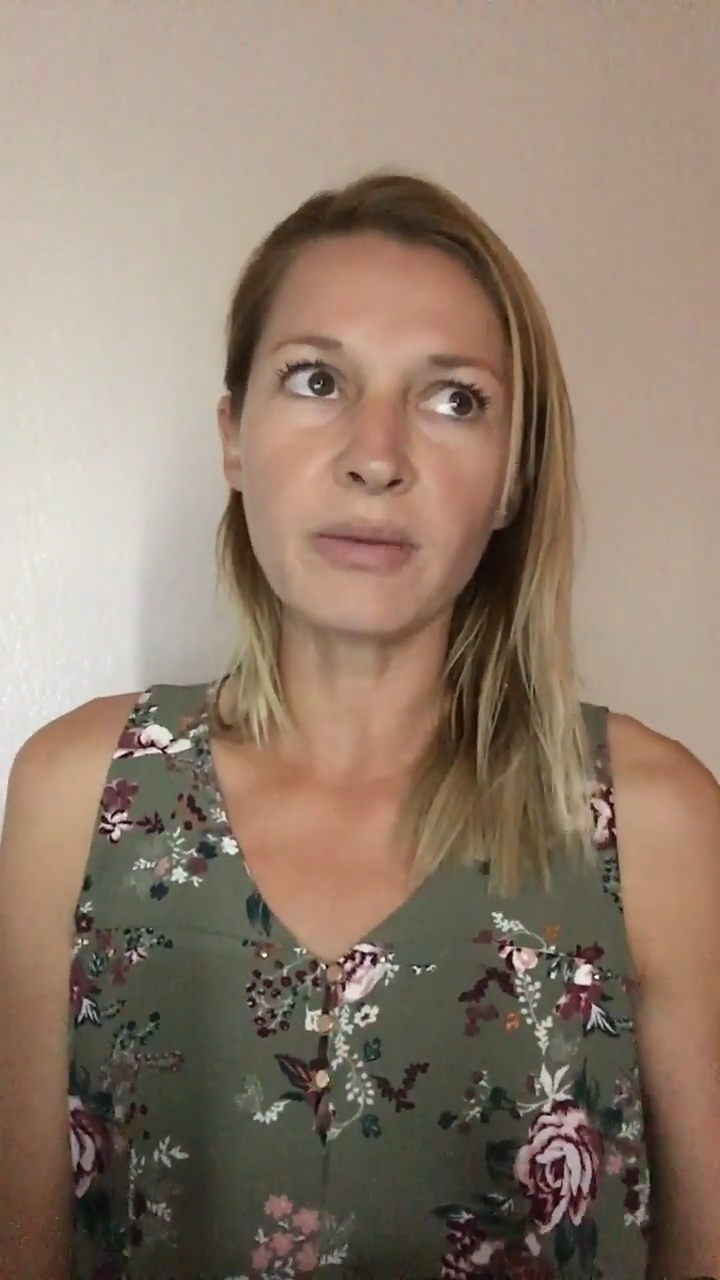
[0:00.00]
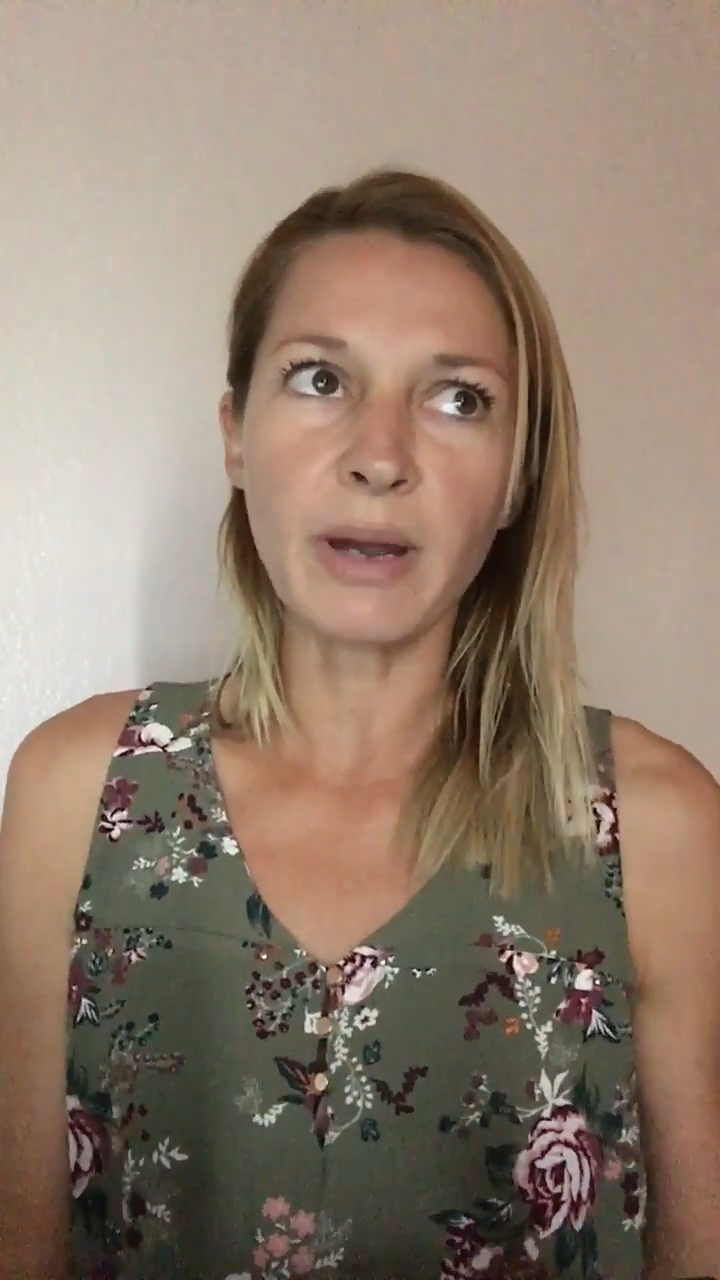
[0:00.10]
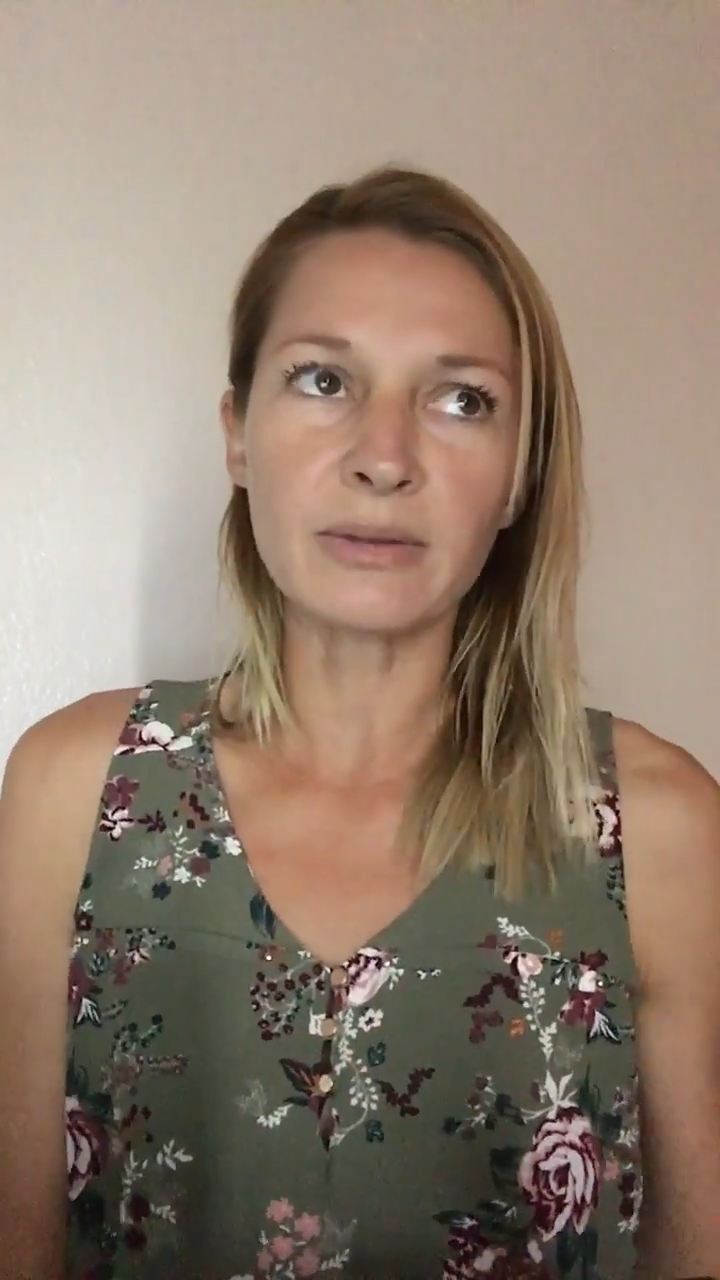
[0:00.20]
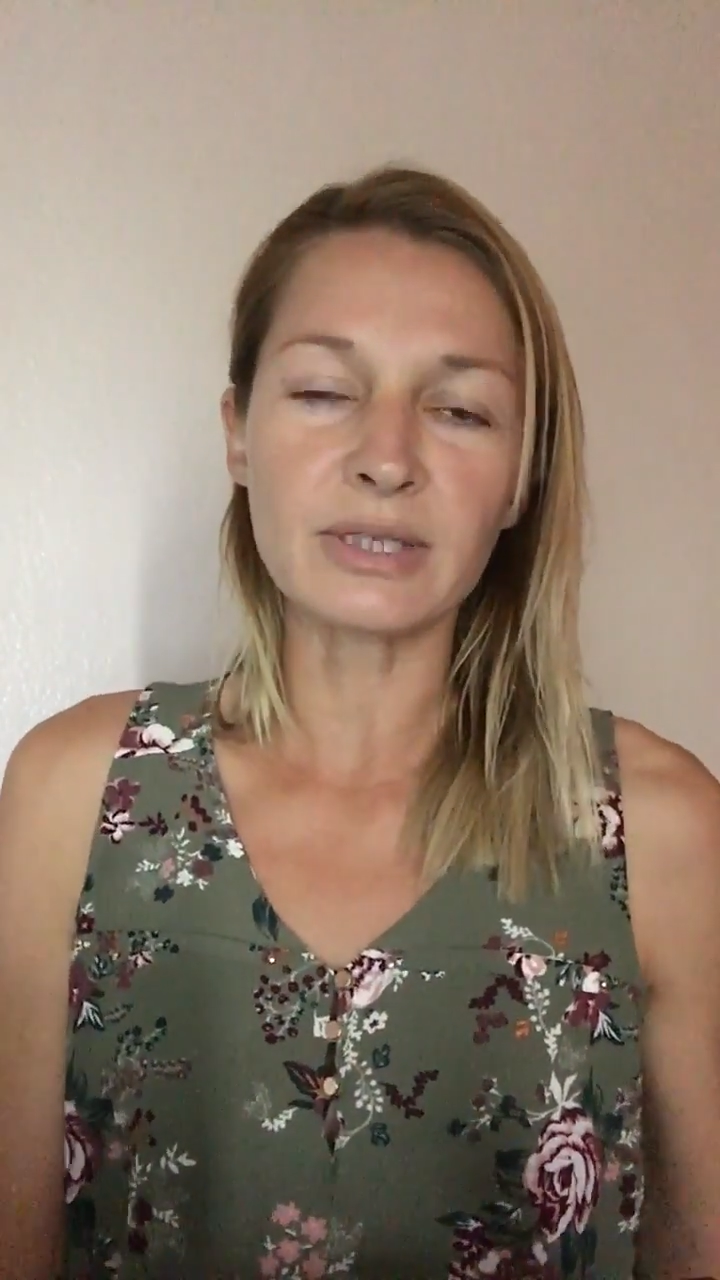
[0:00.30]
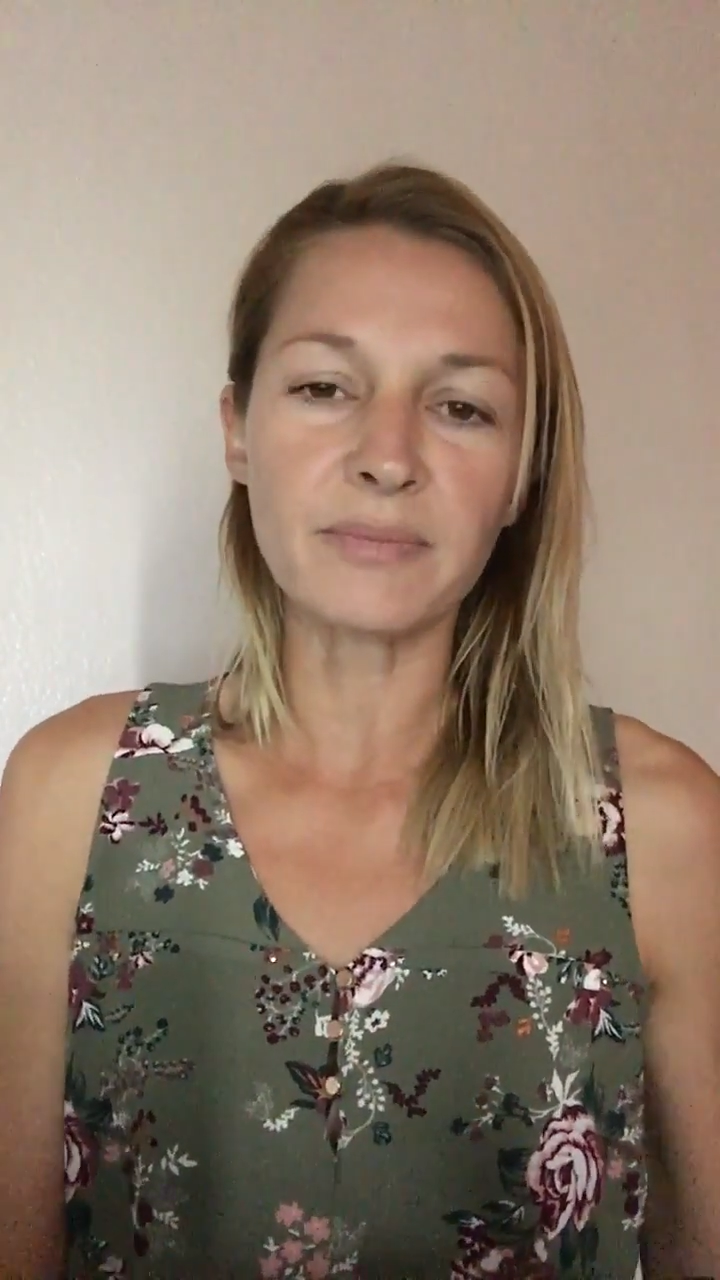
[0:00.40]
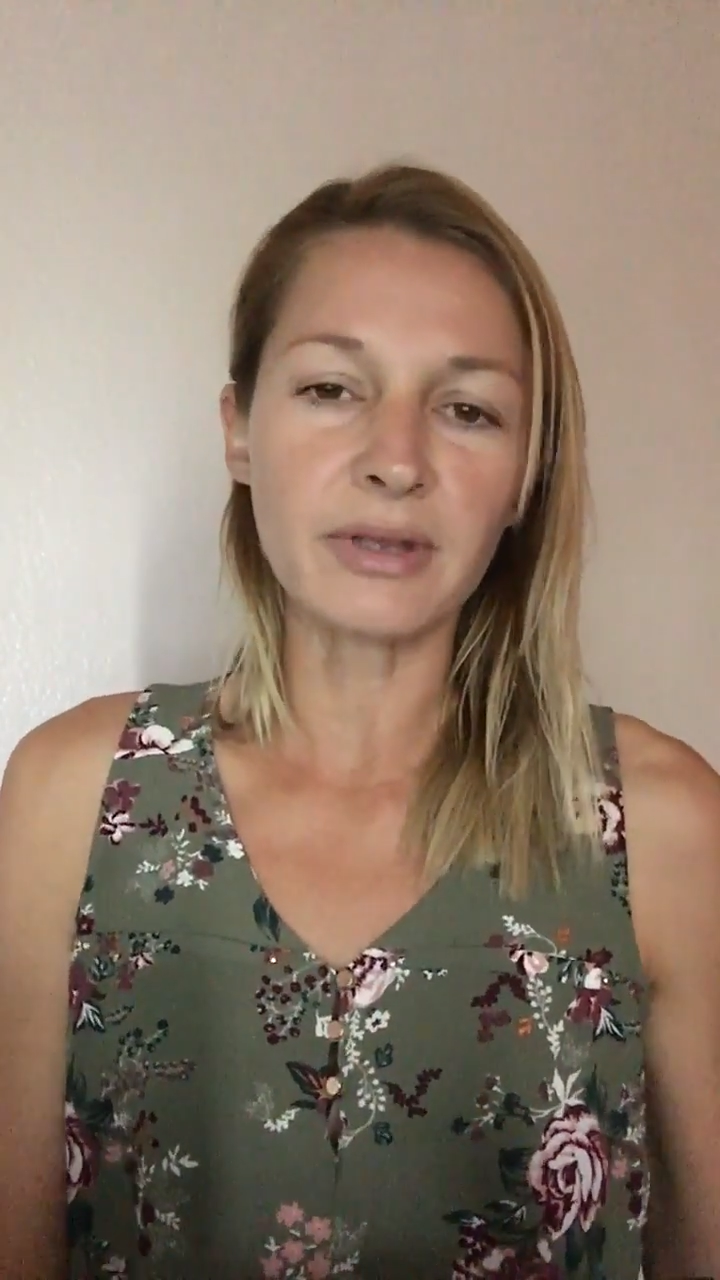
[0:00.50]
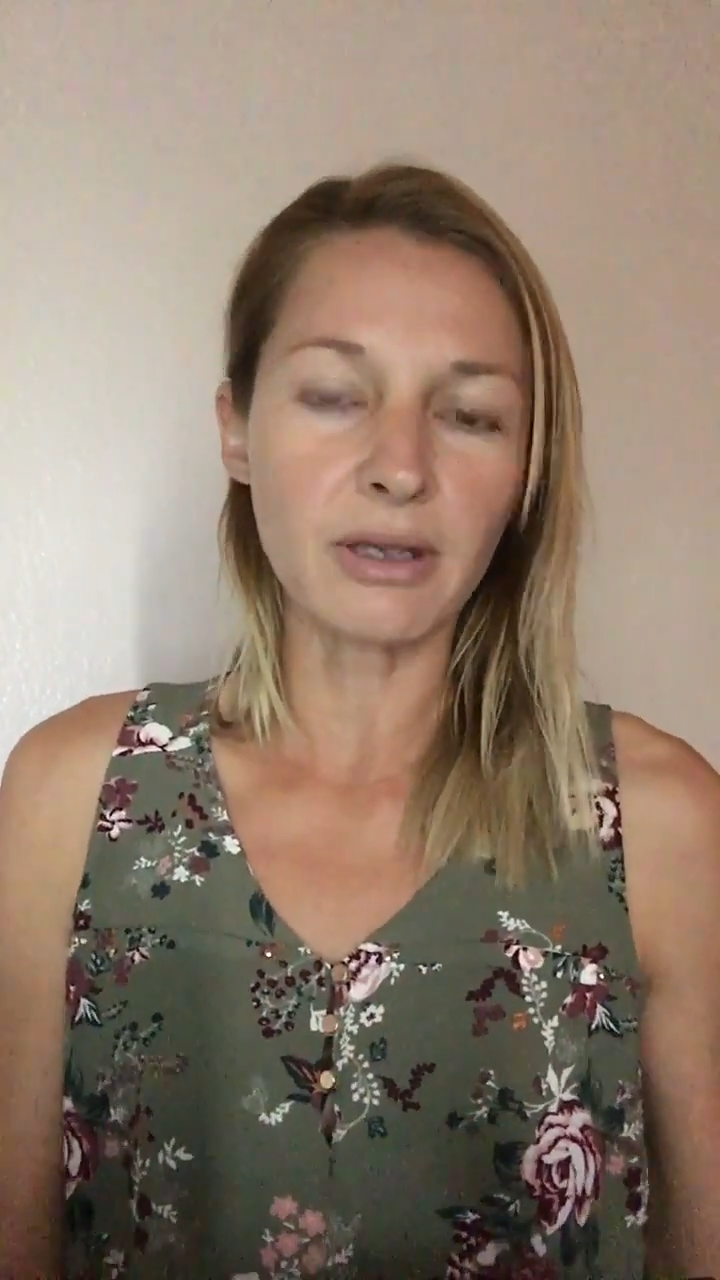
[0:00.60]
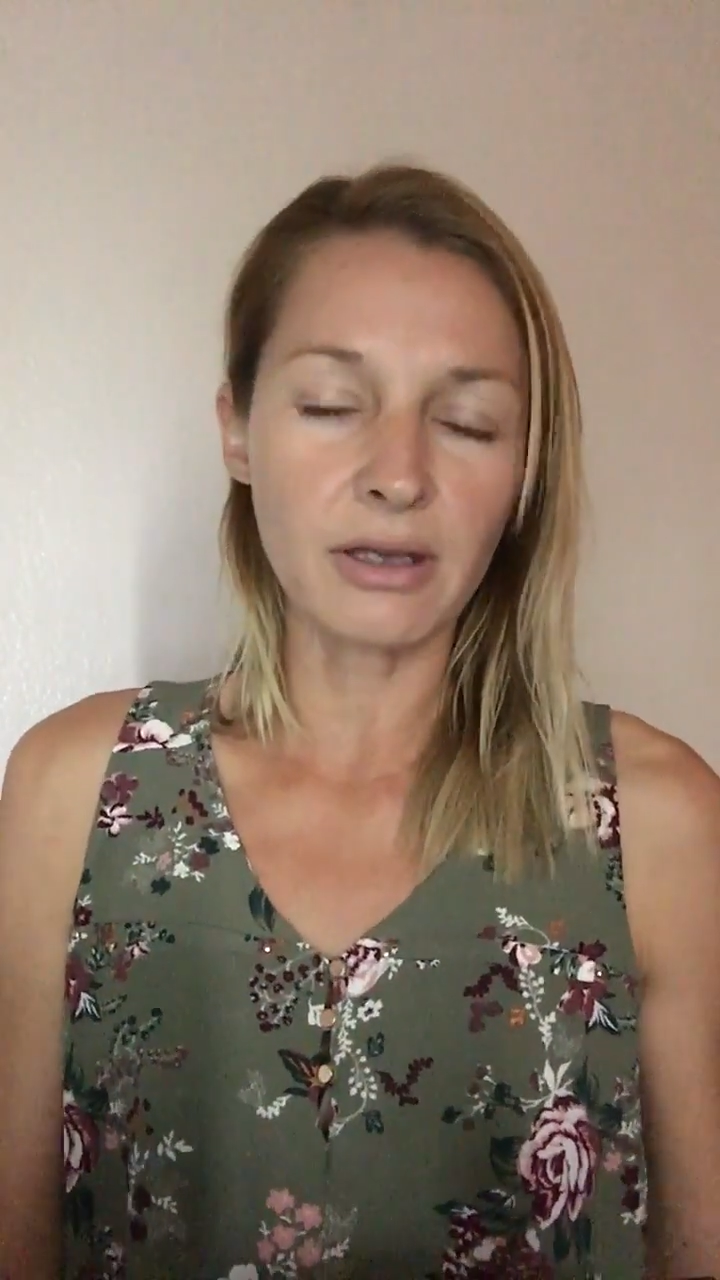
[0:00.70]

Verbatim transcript: about something,